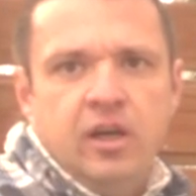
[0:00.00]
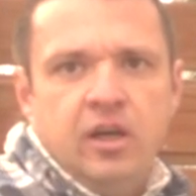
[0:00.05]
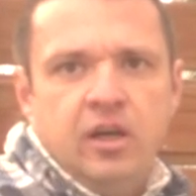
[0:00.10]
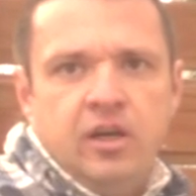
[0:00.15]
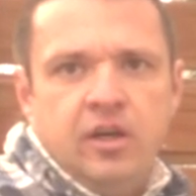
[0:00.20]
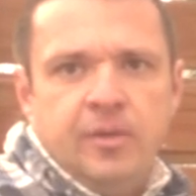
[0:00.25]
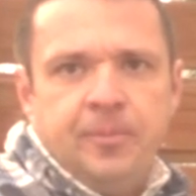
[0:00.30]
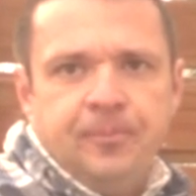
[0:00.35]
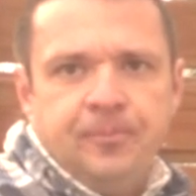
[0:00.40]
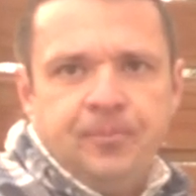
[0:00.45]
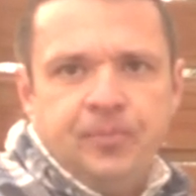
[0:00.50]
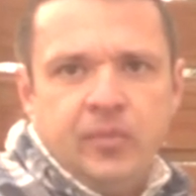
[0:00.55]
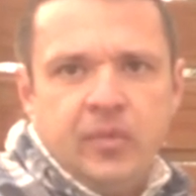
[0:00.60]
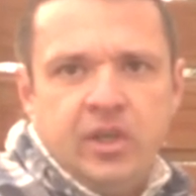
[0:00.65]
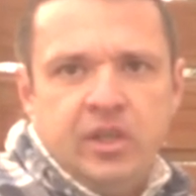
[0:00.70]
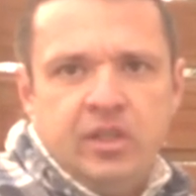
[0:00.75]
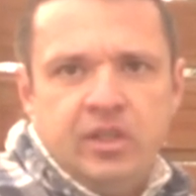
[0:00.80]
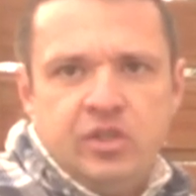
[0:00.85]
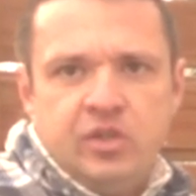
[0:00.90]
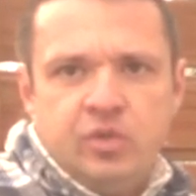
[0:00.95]
Um,
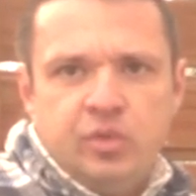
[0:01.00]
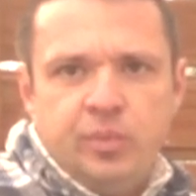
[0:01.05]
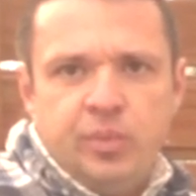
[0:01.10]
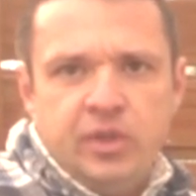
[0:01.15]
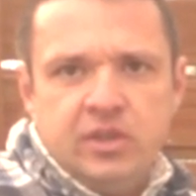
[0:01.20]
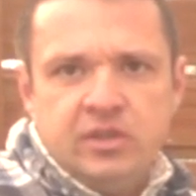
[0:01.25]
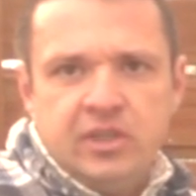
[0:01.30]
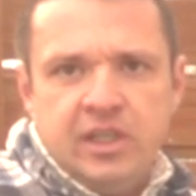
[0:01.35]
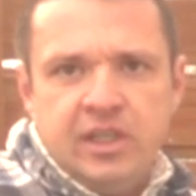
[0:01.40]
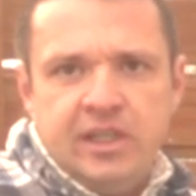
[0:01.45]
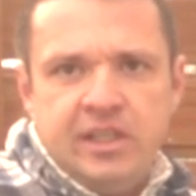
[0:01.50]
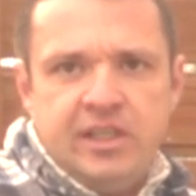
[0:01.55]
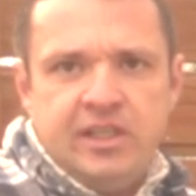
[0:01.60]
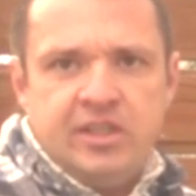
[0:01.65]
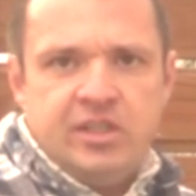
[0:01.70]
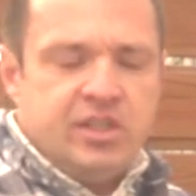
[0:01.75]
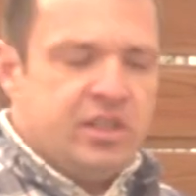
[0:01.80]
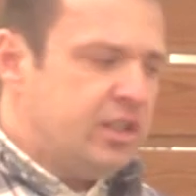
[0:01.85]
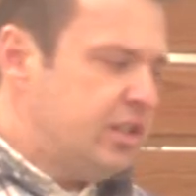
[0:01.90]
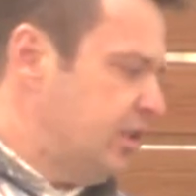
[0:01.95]
and this would be a lot
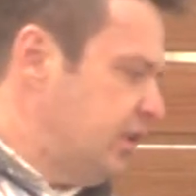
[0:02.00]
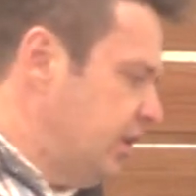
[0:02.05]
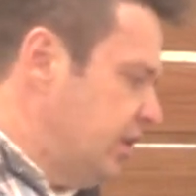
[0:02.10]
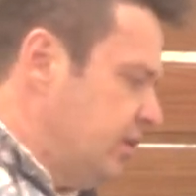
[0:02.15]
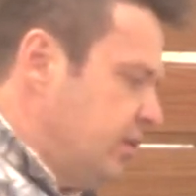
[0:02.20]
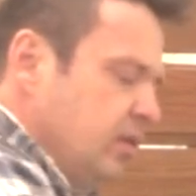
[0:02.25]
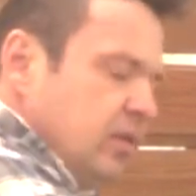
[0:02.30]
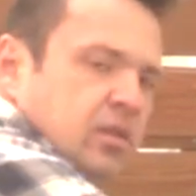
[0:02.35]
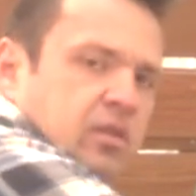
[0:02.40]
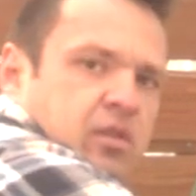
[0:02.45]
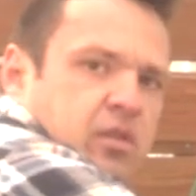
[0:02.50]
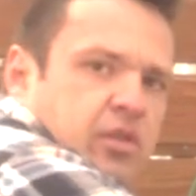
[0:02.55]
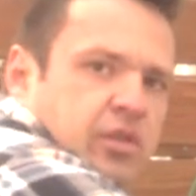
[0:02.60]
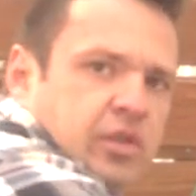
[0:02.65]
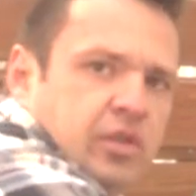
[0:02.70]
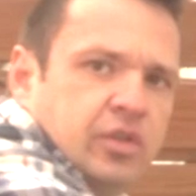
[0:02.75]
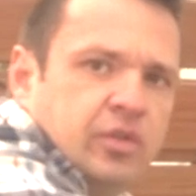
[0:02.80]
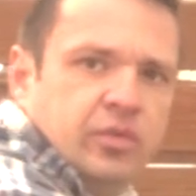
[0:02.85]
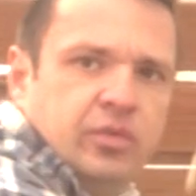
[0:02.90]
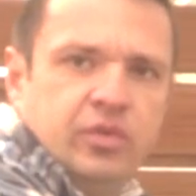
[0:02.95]
easier than
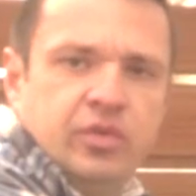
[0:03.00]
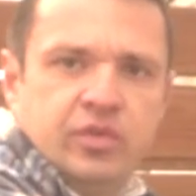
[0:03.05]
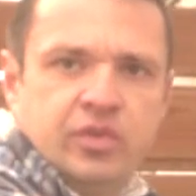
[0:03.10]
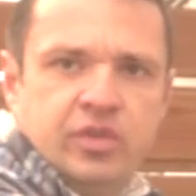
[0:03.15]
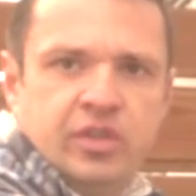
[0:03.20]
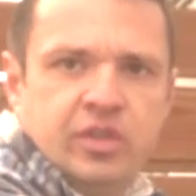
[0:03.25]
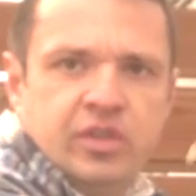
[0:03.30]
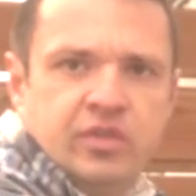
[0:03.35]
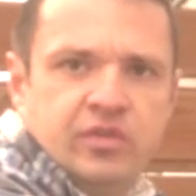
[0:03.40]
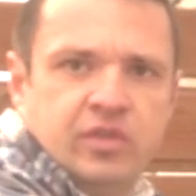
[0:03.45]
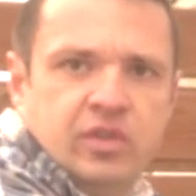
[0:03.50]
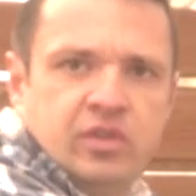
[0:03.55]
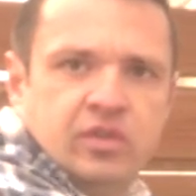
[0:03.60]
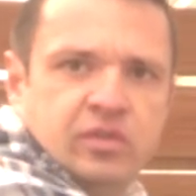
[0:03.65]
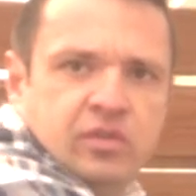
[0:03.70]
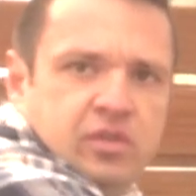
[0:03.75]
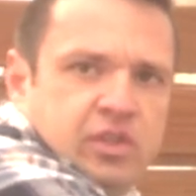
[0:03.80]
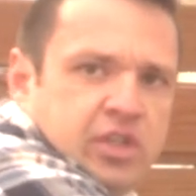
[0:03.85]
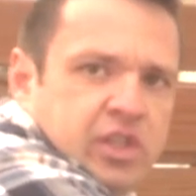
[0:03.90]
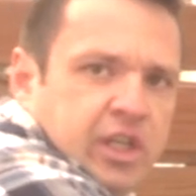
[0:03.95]
you know, using these little
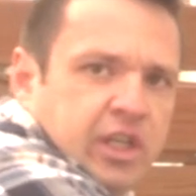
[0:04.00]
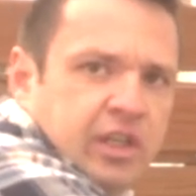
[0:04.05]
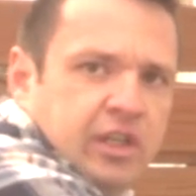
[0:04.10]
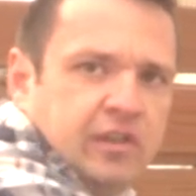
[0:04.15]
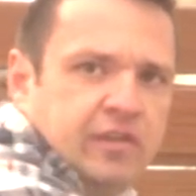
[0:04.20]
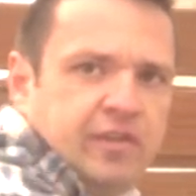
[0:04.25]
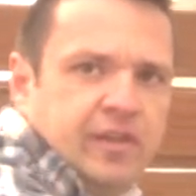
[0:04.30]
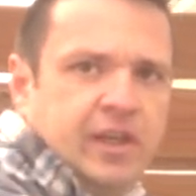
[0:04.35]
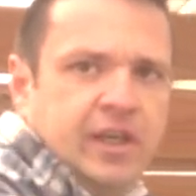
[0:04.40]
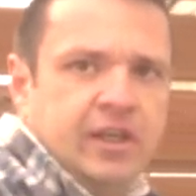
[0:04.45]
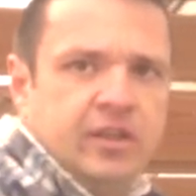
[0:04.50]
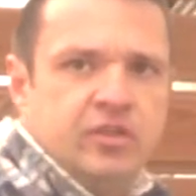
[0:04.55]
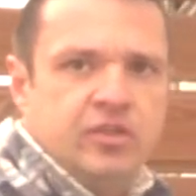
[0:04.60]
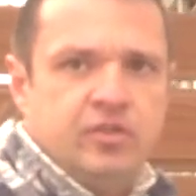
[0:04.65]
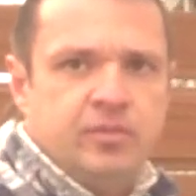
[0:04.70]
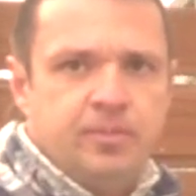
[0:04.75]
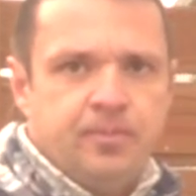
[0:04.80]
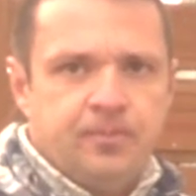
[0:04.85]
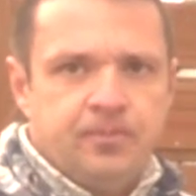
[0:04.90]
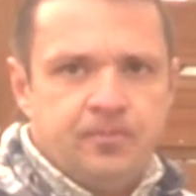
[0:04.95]
janky fans.